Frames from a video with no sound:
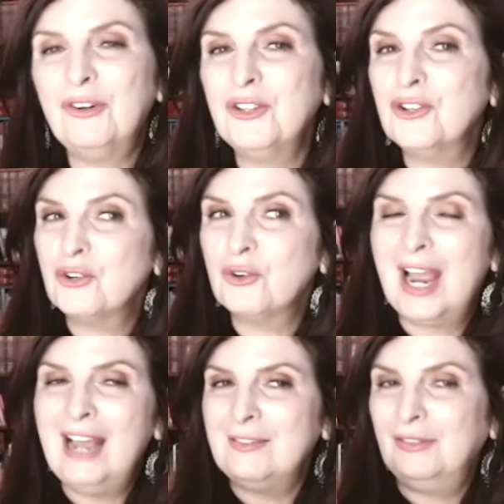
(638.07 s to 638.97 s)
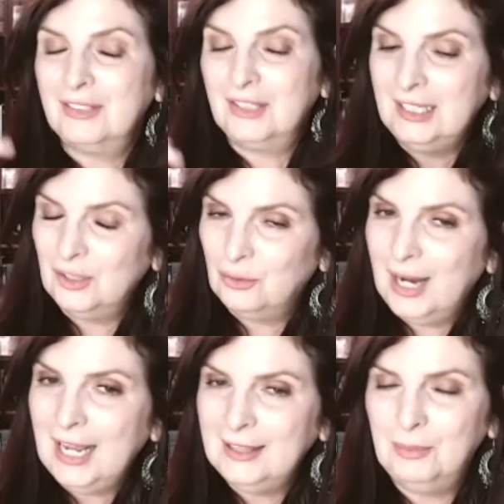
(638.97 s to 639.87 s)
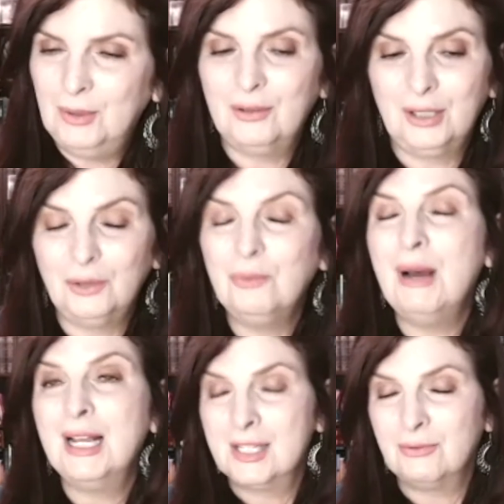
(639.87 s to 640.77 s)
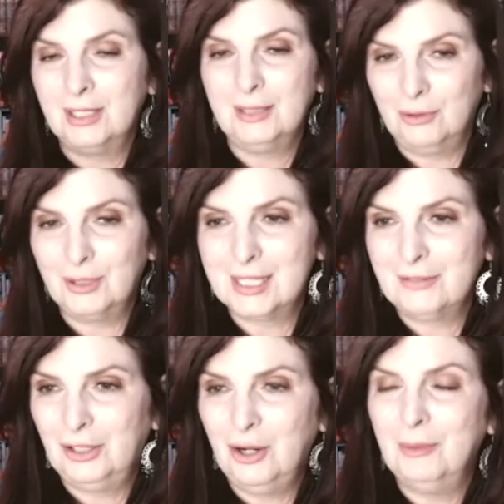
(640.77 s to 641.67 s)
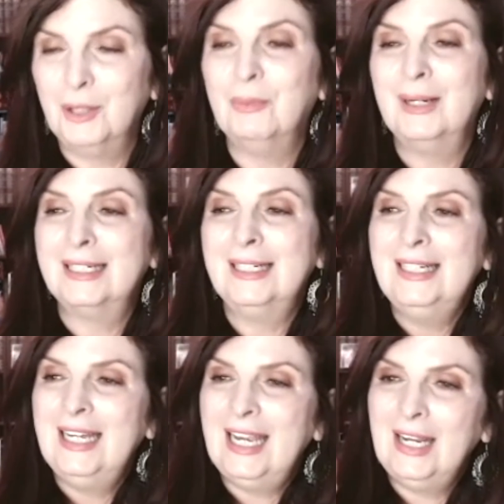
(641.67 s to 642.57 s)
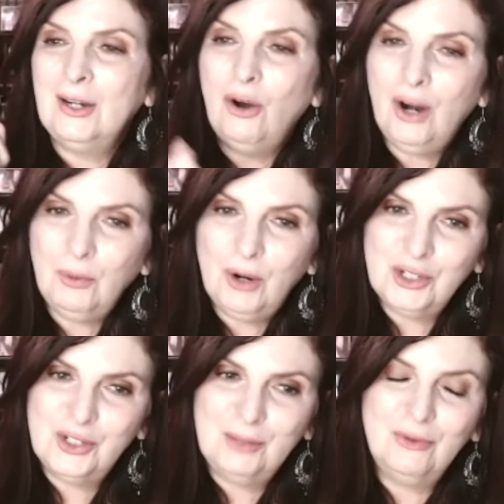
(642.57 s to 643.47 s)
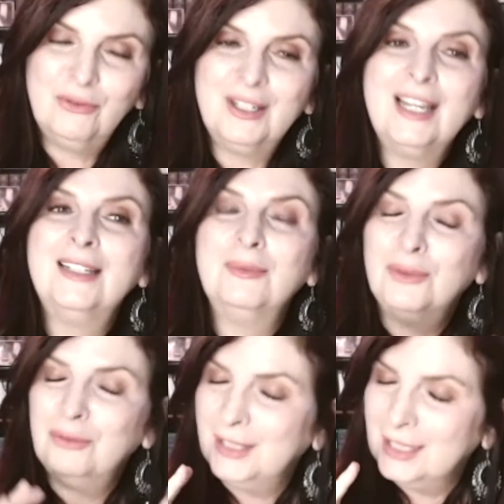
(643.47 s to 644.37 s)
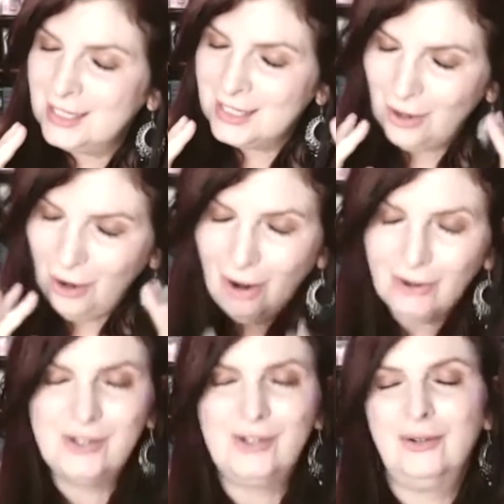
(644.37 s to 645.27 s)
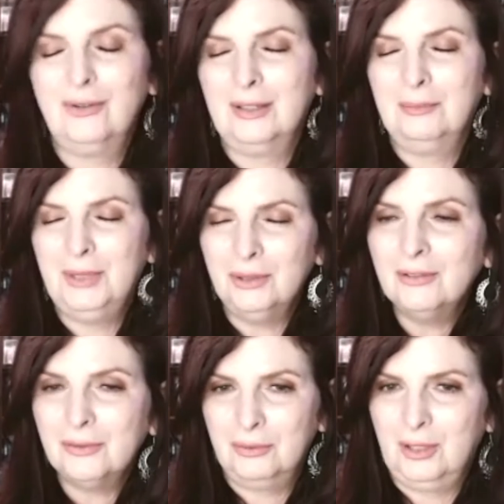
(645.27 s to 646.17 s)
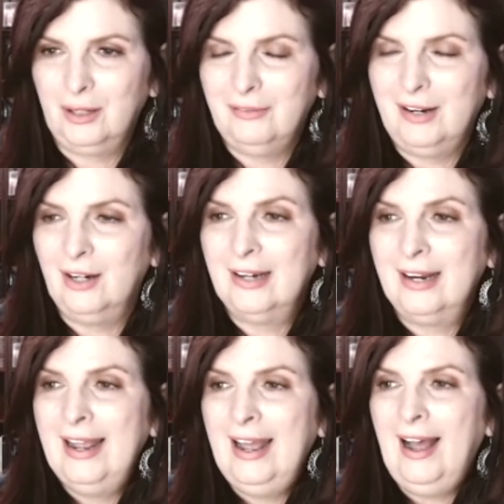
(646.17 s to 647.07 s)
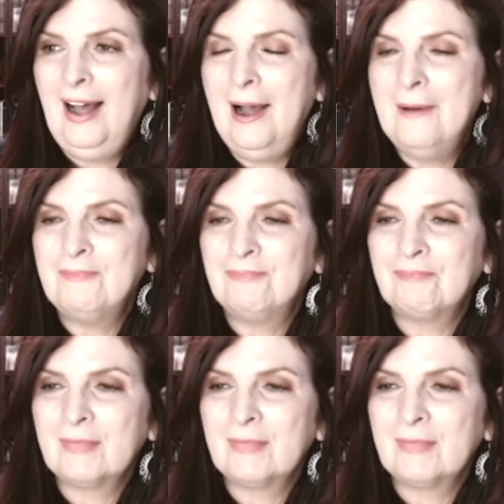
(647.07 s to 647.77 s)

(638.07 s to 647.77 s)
those who haven't either read the book, you must read the book. It's phenomenal. But and or watch the movie, and the movie is also a beautiful work of art. Um,